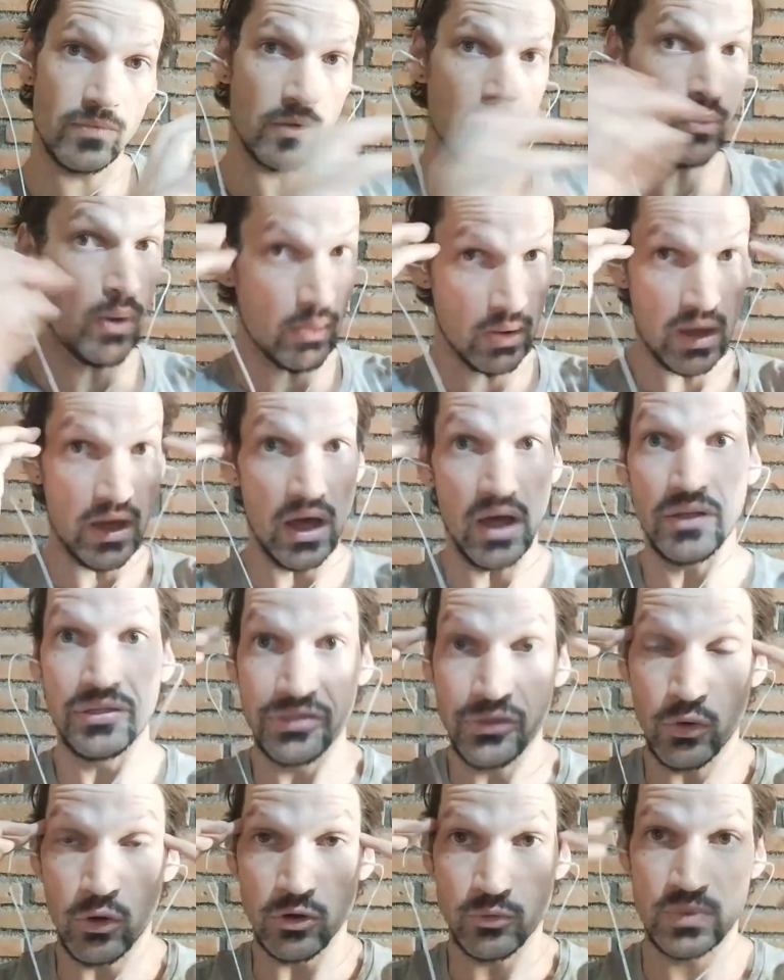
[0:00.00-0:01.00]
well, a
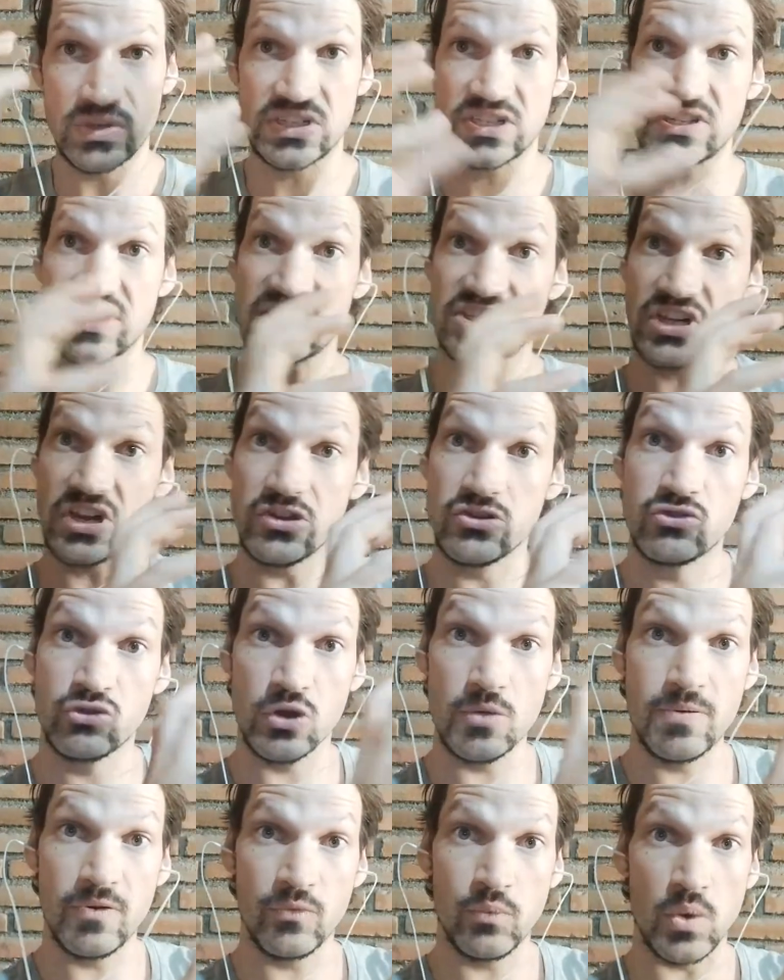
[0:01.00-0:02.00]
thought, which is essentially a
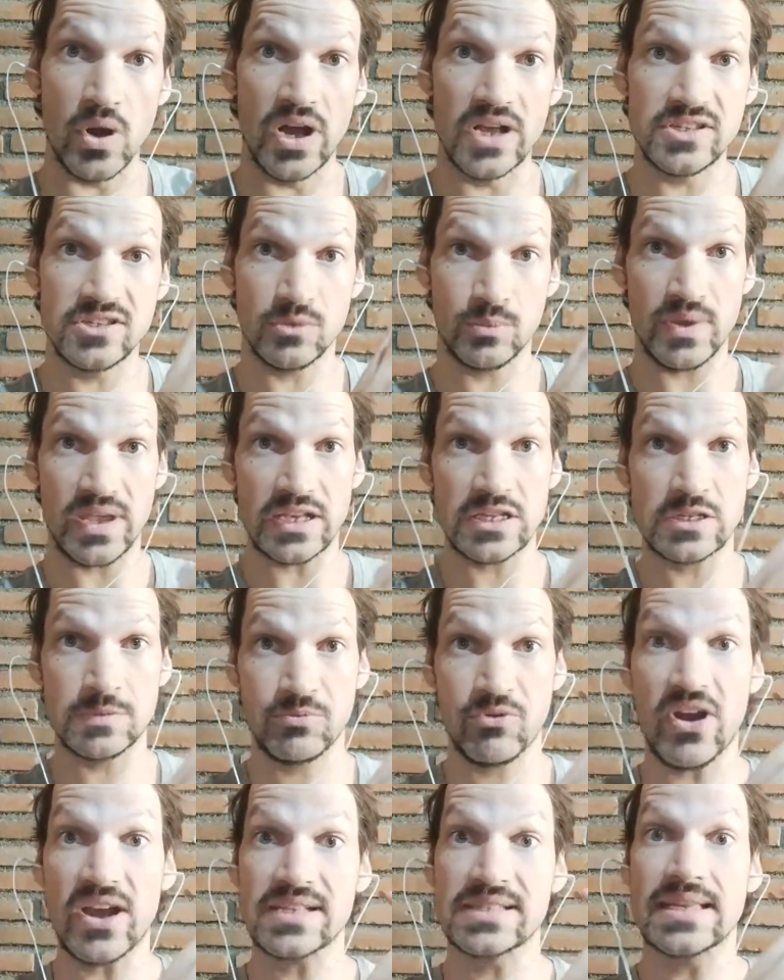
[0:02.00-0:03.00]
group of words that we
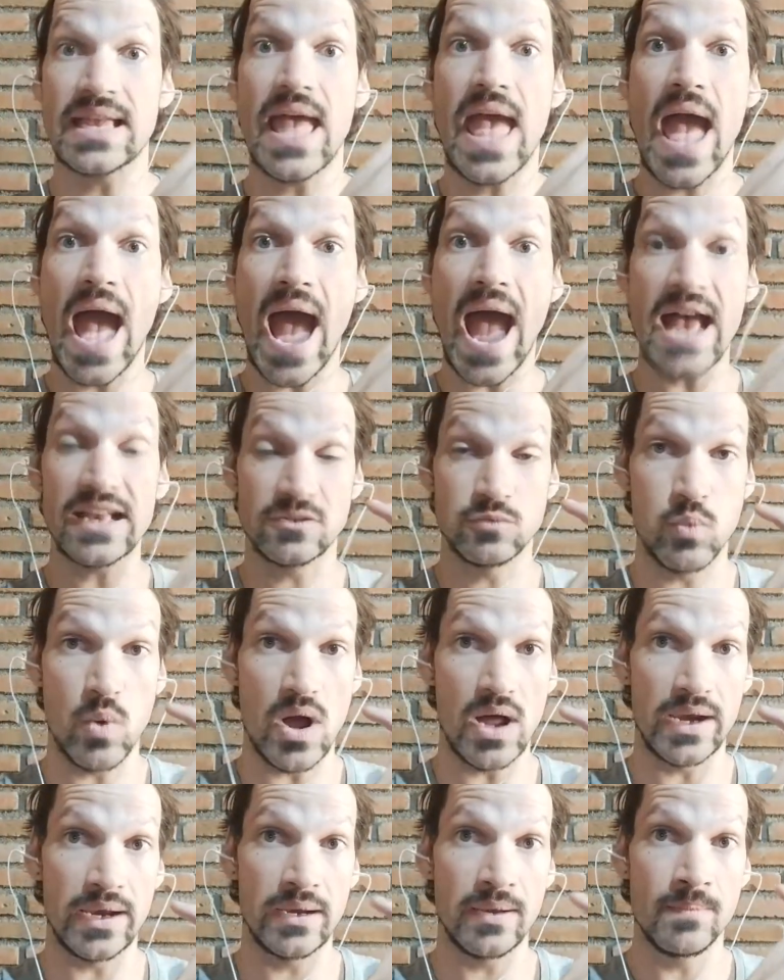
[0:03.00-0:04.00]
express as
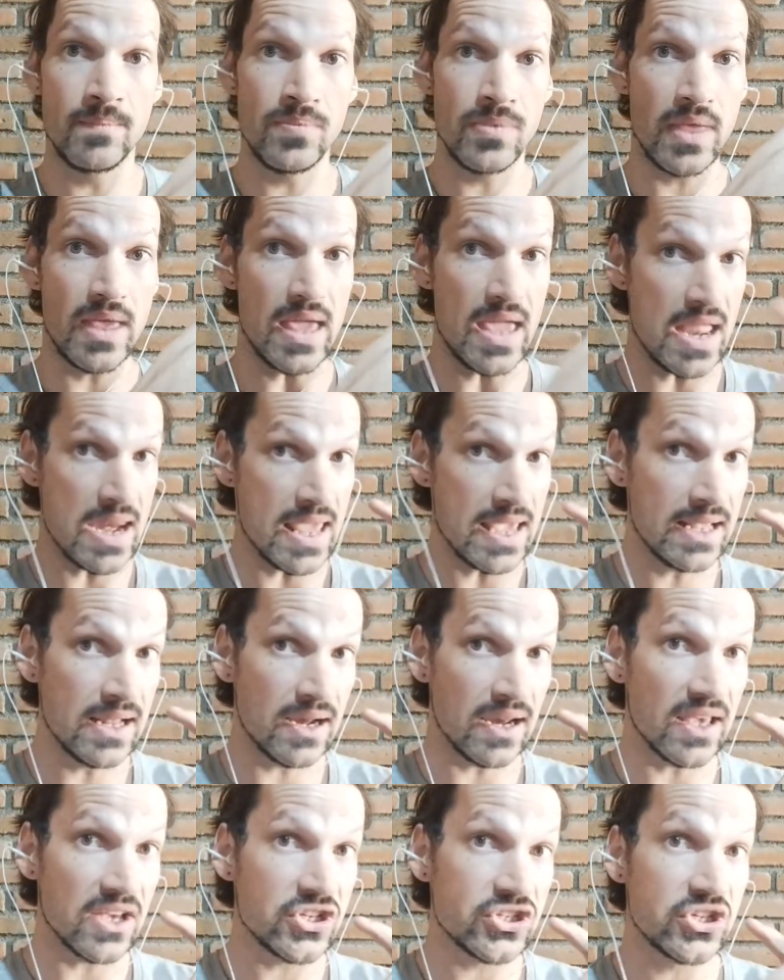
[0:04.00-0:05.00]
one in
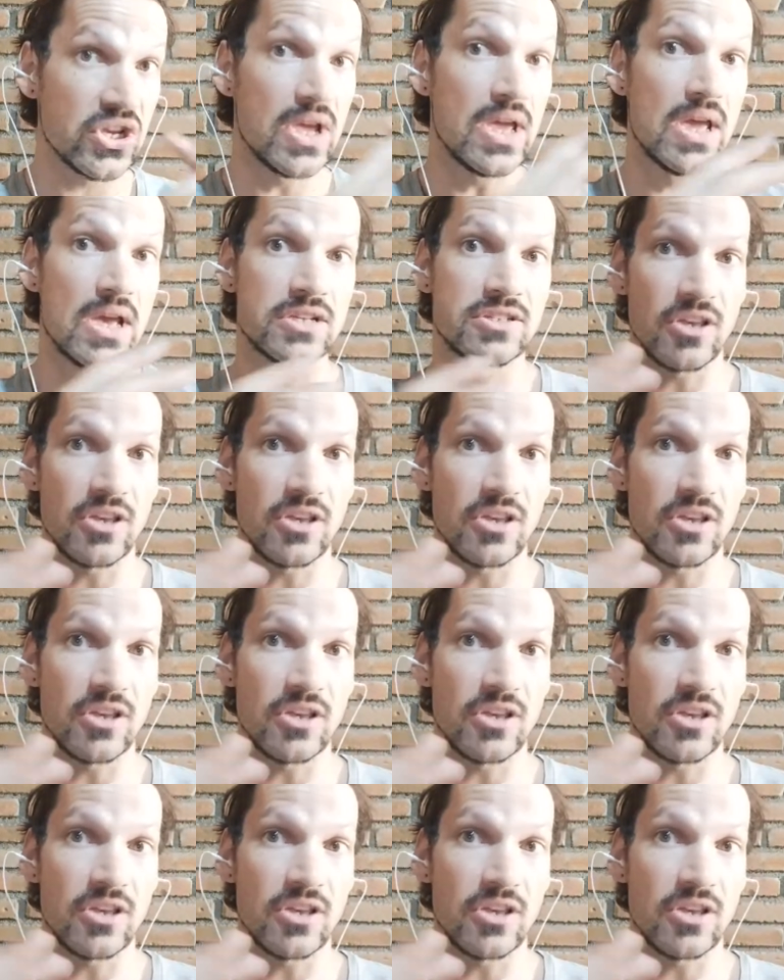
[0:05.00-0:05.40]
English.